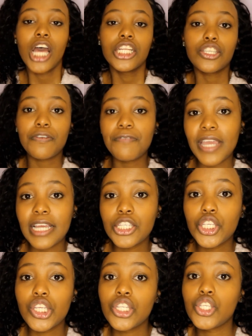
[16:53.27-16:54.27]
Don't forget
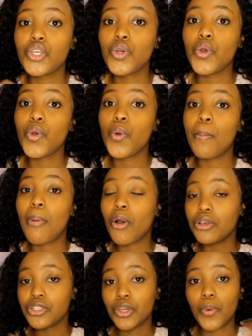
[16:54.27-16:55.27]
to
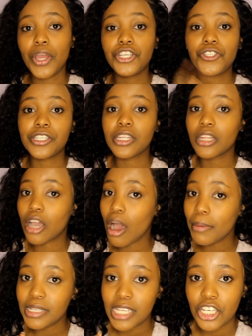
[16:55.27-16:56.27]
post your questions in the
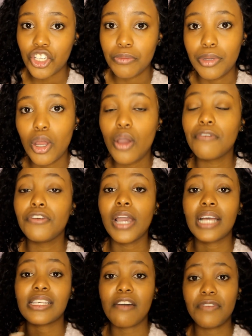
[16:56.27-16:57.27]
comment section below if you
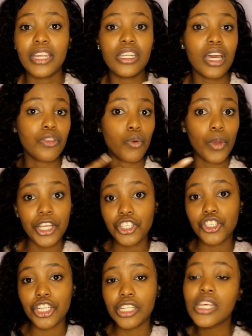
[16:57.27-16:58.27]
guys have any other
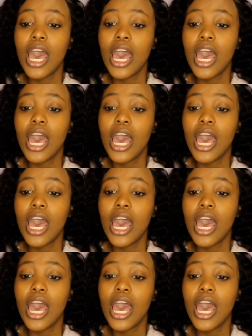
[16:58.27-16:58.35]
questions,